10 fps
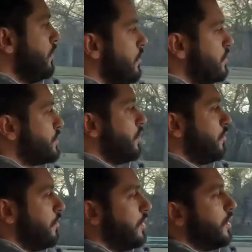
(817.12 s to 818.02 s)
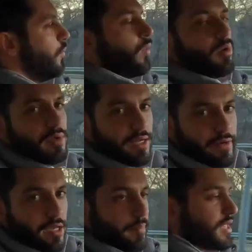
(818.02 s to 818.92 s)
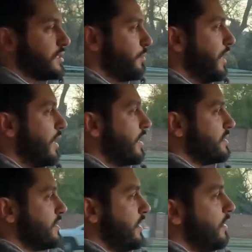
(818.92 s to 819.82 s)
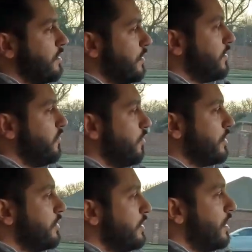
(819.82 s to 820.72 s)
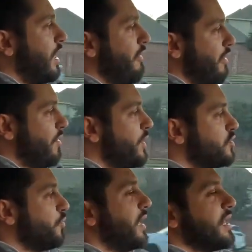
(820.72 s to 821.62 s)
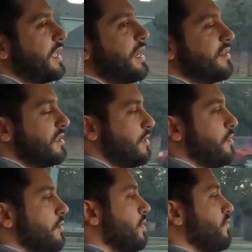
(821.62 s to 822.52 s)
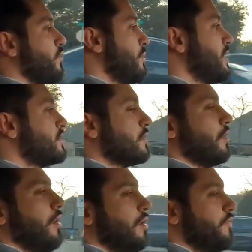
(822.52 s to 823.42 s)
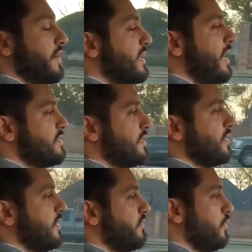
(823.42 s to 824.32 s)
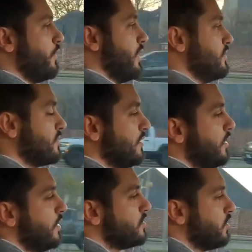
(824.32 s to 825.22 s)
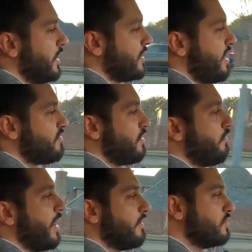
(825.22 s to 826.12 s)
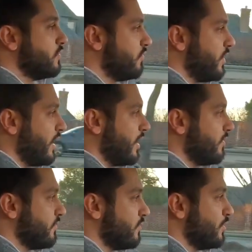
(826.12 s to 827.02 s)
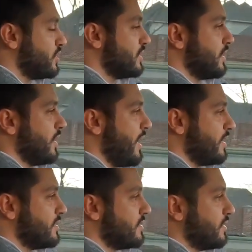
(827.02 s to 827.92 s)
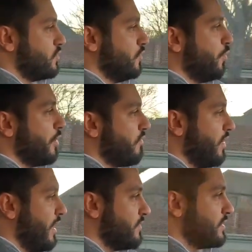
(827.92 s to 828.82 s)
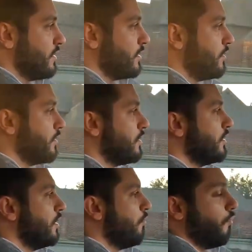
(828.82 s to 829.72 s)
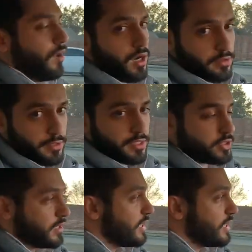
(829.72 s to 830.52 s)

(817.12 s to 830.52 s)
So, what would I recommend to buy as an E34? I recommend you buy any E34 because they're all fantastic in different ways. So, like, they have the 525, which is a nice 2.5 cylinder modern engine.